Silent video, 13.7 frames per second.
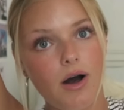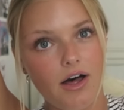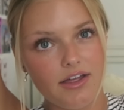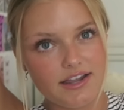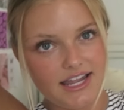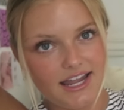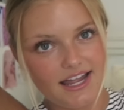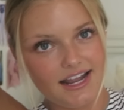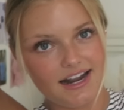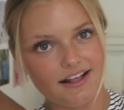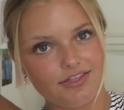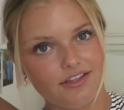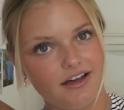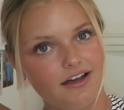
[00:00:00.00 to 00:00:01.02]
quality, and
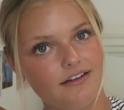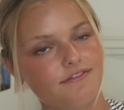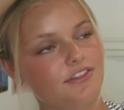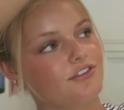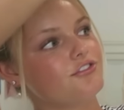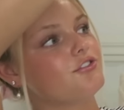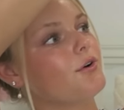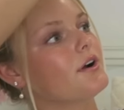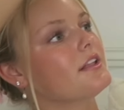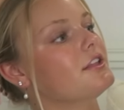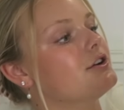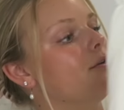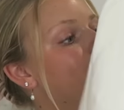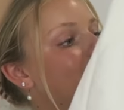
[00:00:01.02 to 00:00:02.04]
I love the short
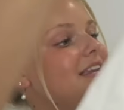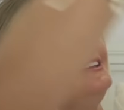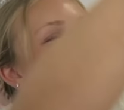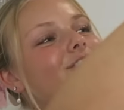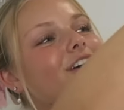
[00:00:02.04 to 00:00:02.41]
little mini